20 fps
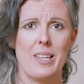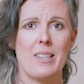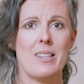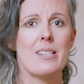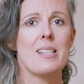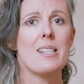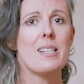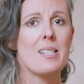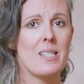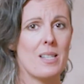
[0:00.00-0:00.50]

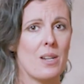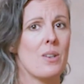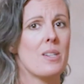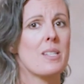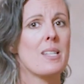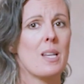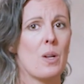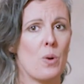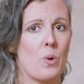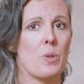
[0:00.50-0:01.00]
This is
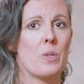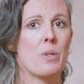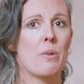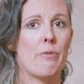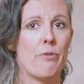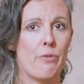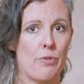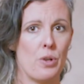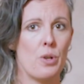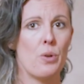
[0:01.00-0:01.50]
seriously awesome
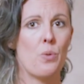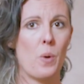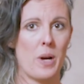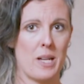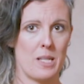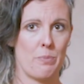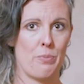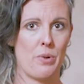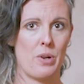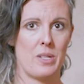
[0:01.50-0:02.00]
food
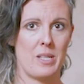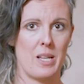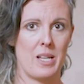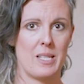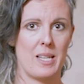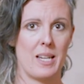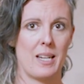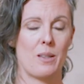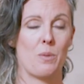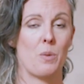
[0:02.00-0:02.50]
waste
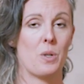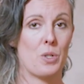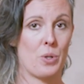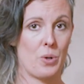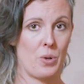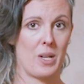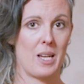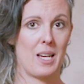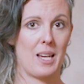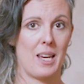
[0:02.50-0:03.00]
processing that we're
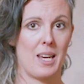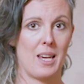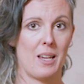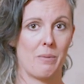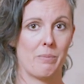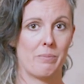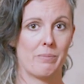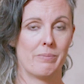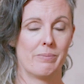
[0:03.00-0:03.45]
talking here.